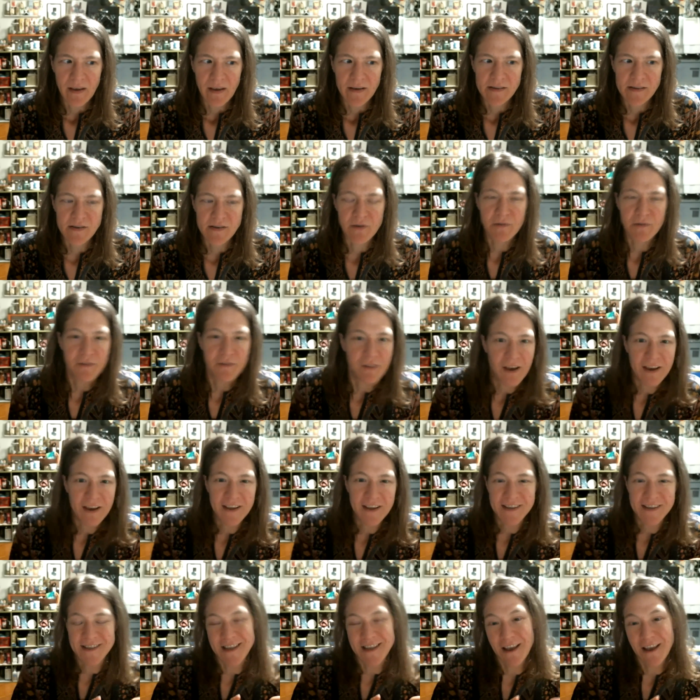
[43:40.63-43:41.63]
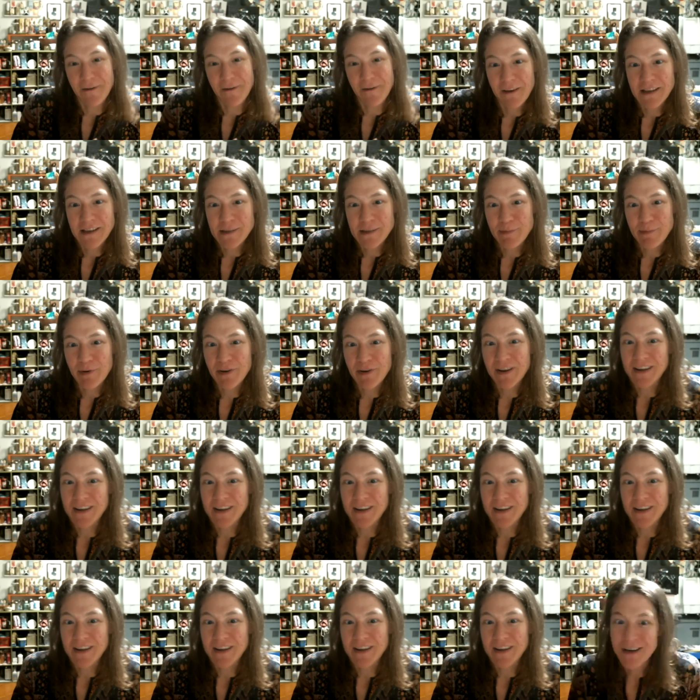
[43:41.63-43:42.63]
so I could say Facebook
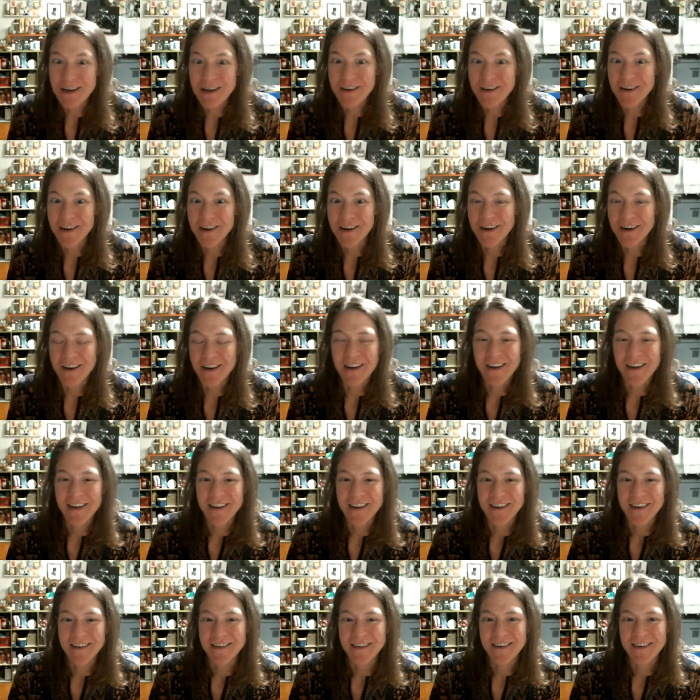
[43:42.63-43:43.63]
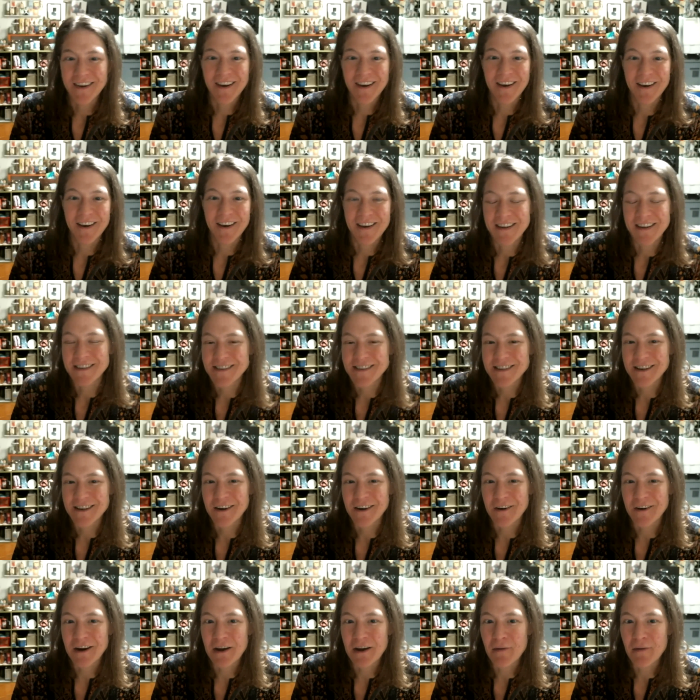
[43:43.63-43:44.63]
and Twitter and
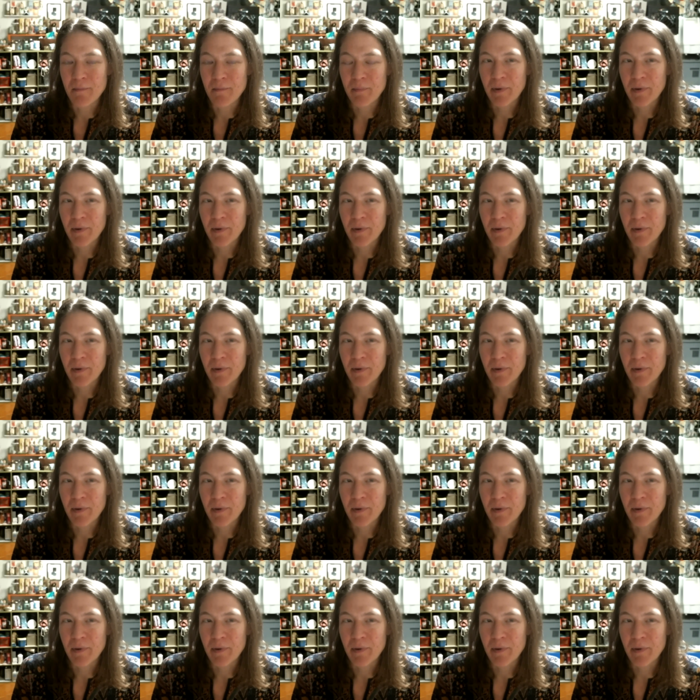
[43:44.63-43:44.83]
Instagram,